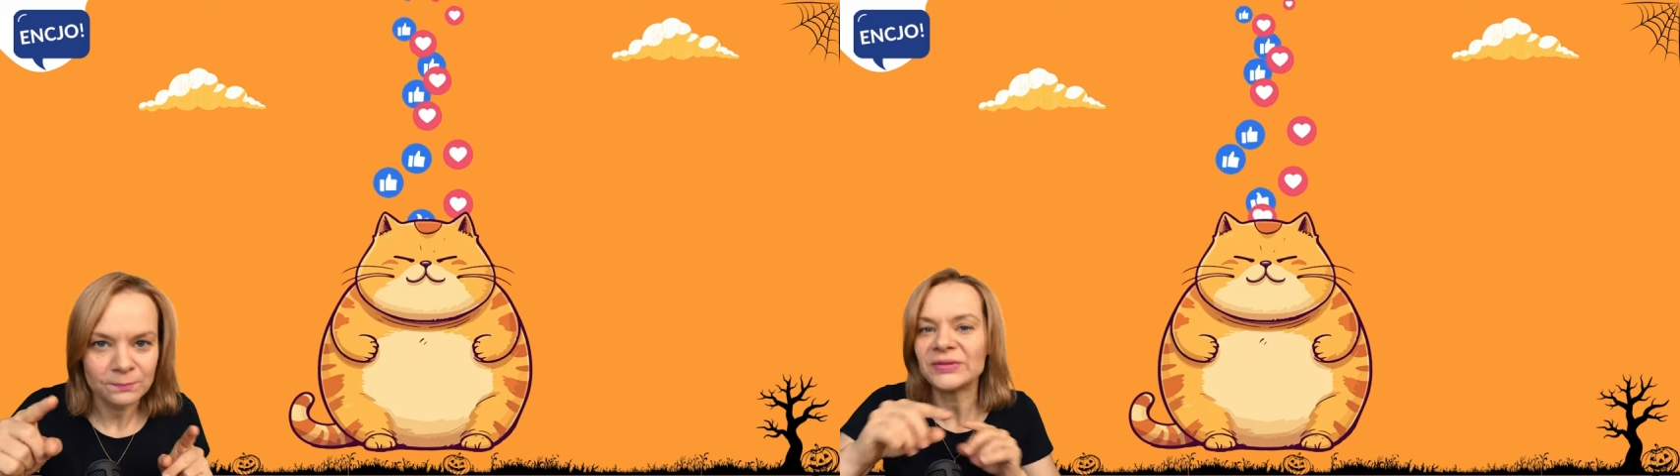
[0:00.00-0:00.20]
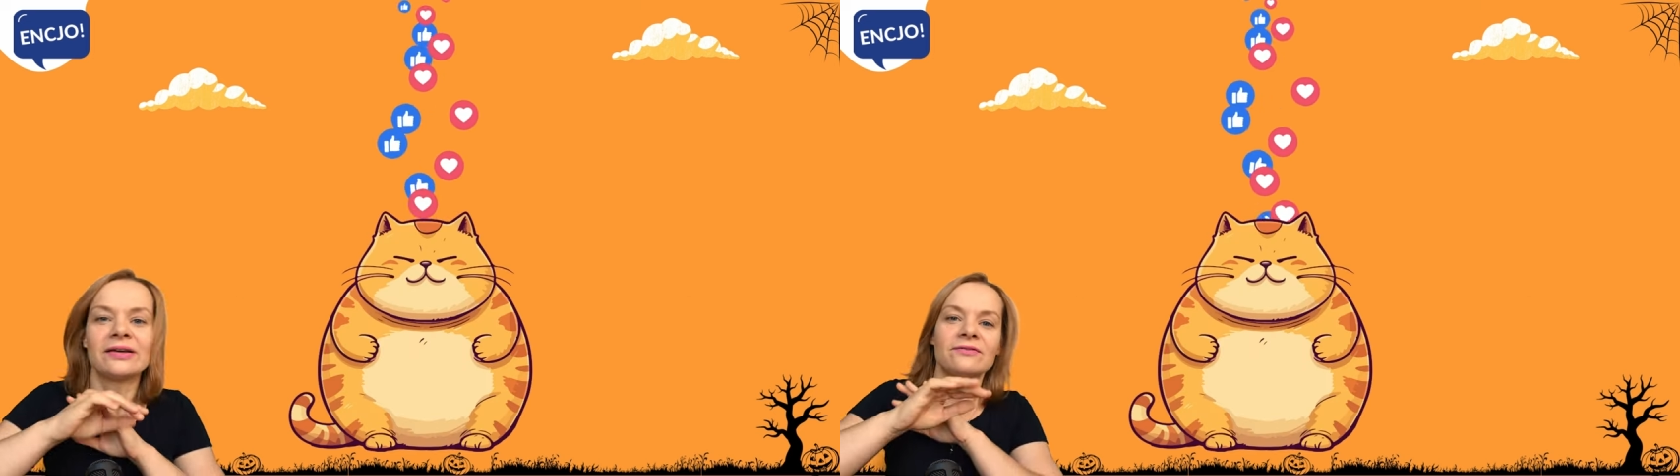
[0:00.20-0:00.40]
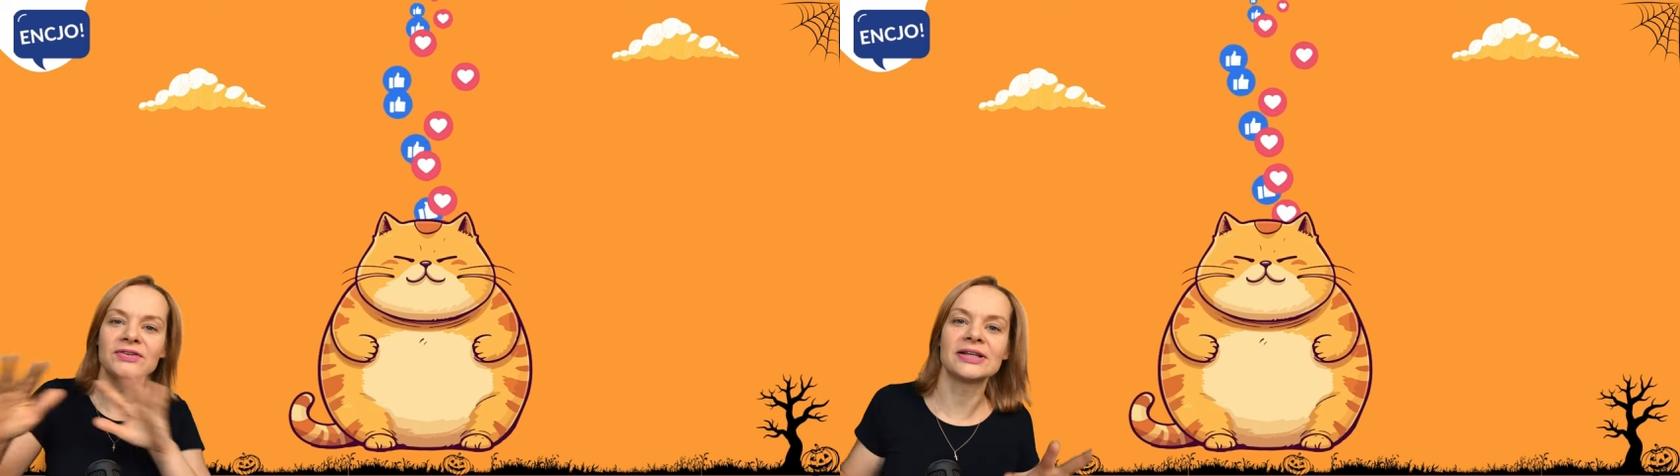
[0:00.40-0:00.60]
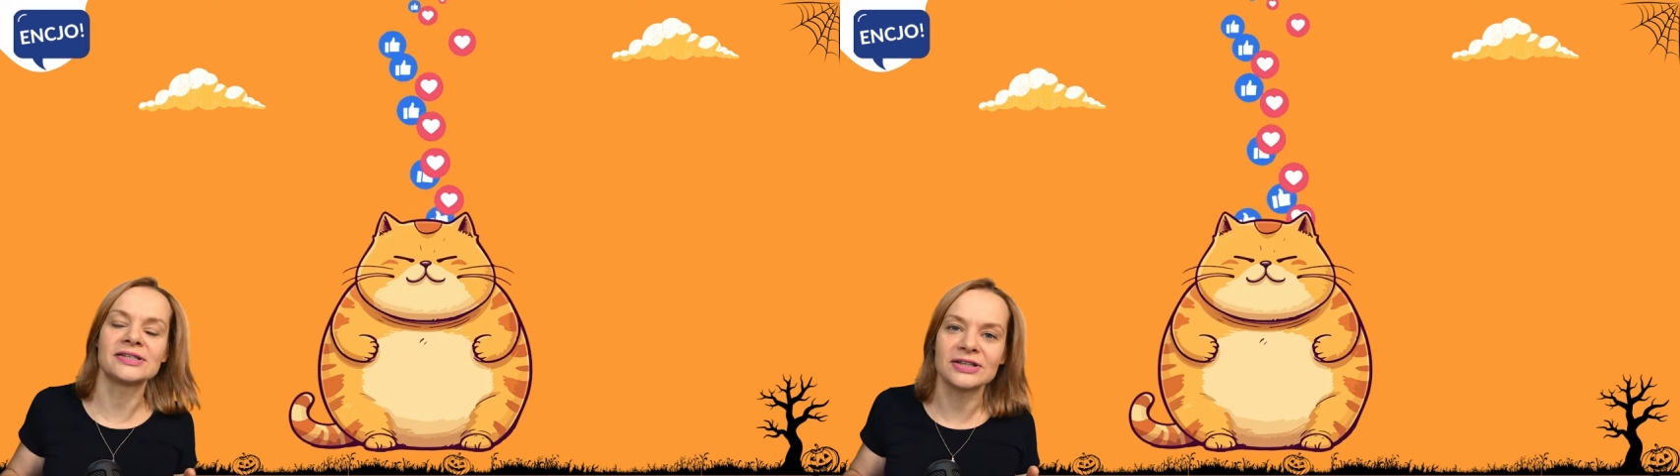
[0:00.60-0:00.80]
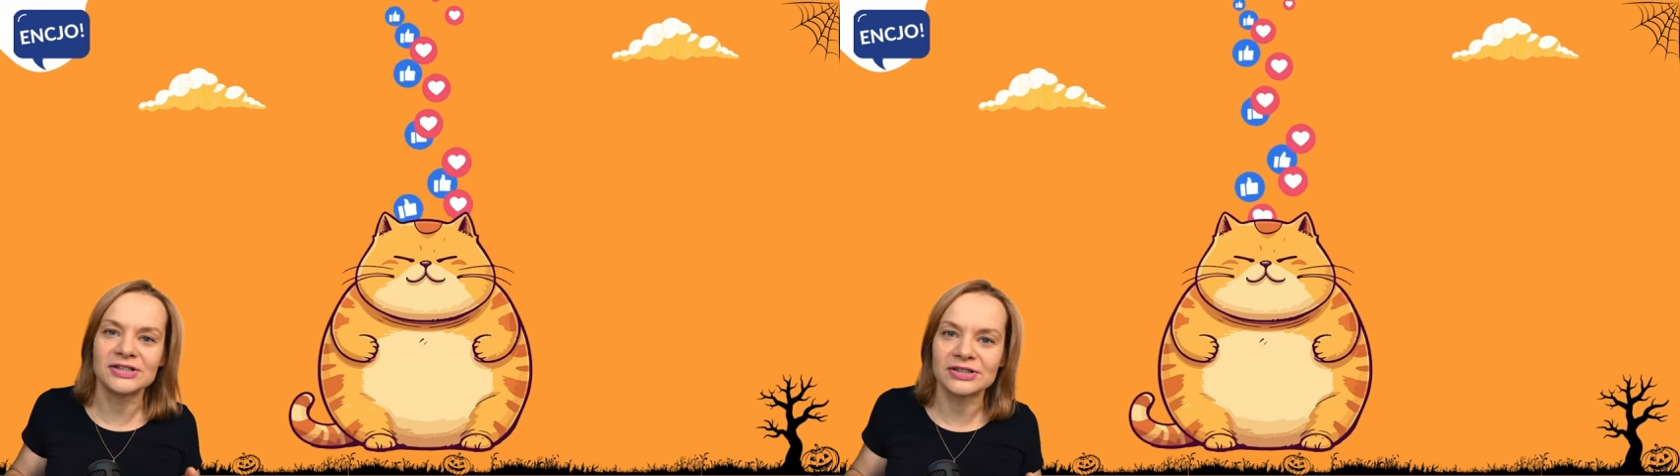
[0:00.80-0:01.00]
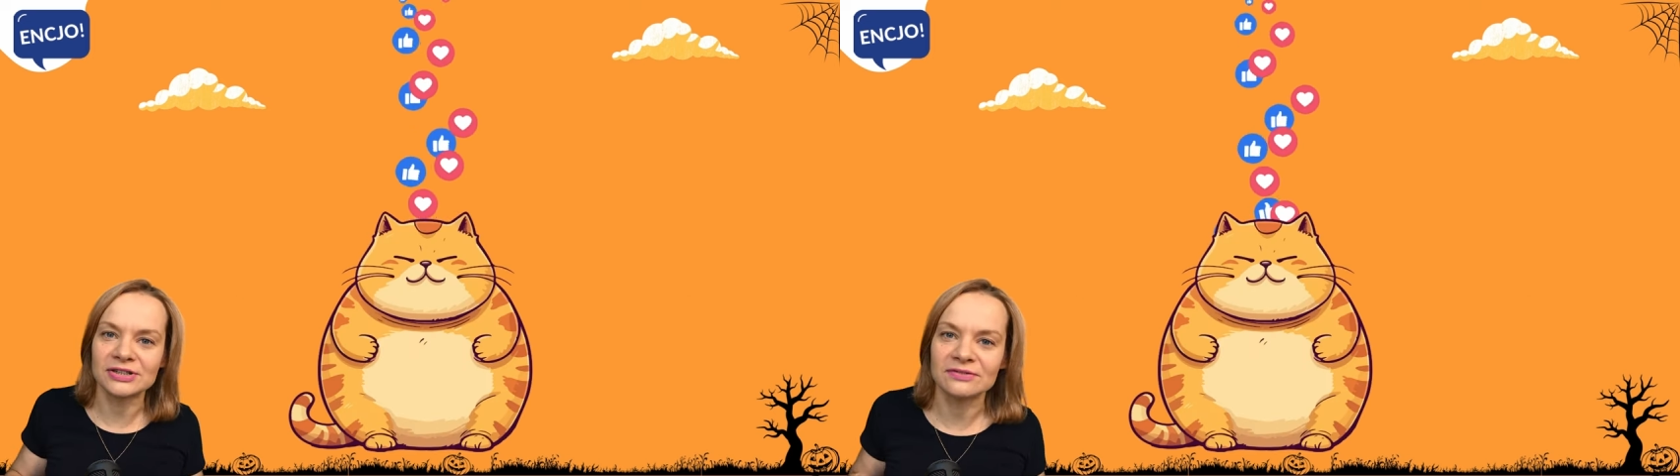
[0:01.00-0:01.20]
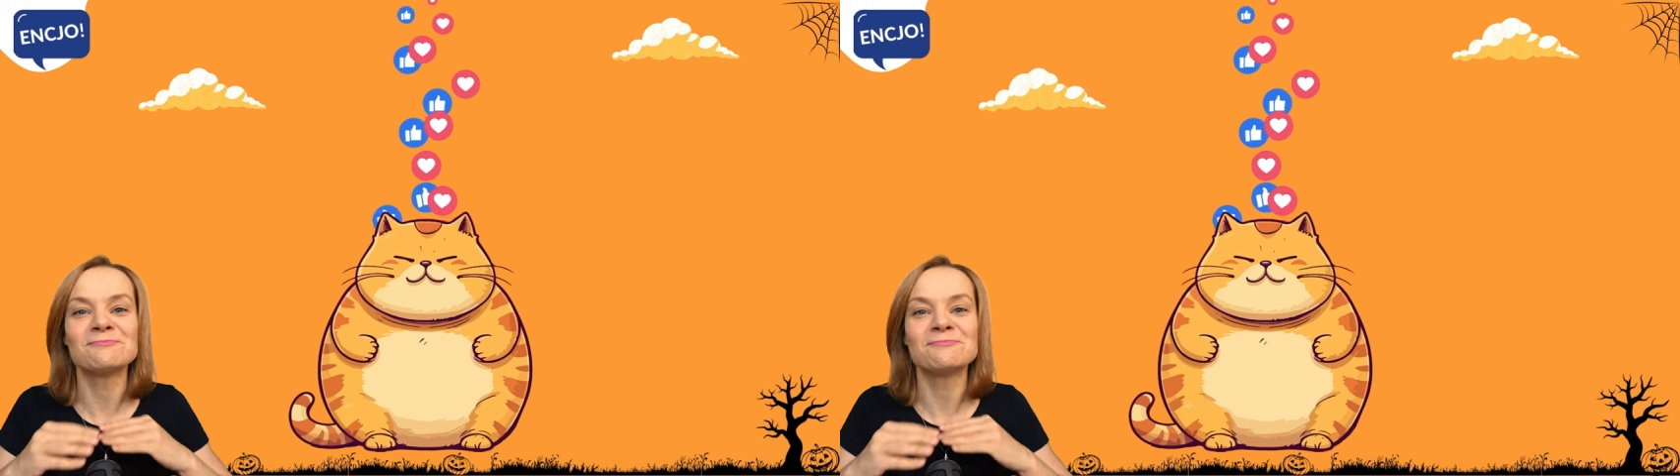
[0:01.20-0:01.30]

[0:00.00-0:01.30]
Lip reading: Niech więcej dzieci